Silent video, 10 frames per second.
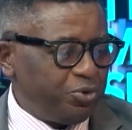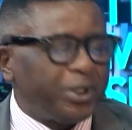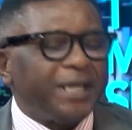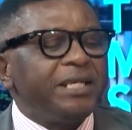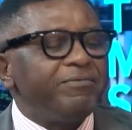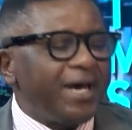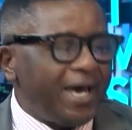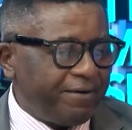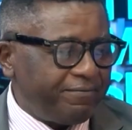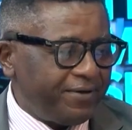can never
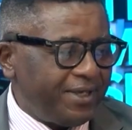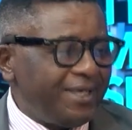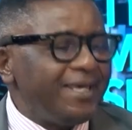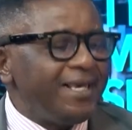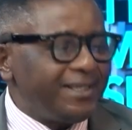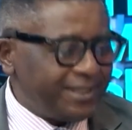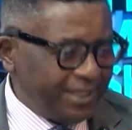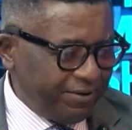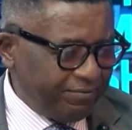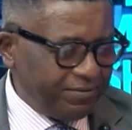have a
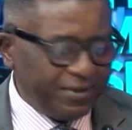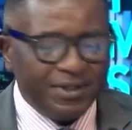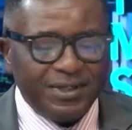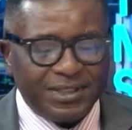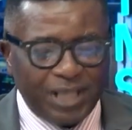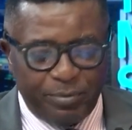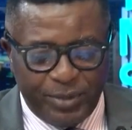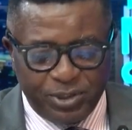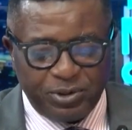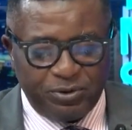safe
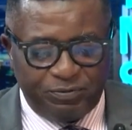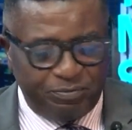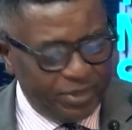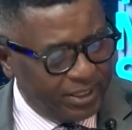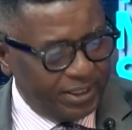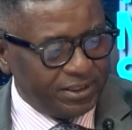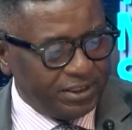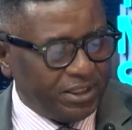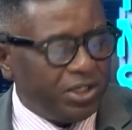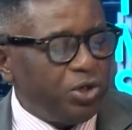termination of
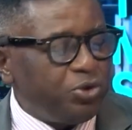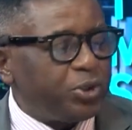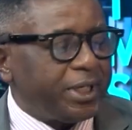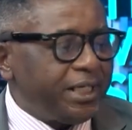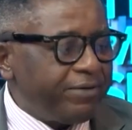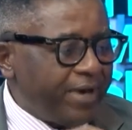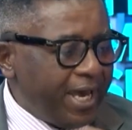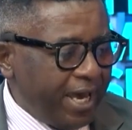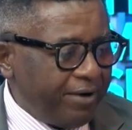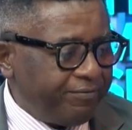pregnancy. You can never
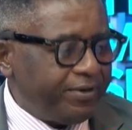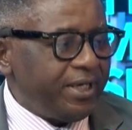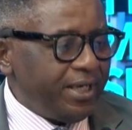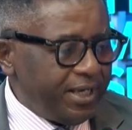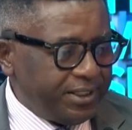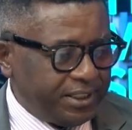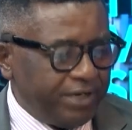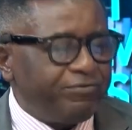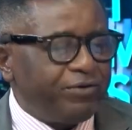have a safe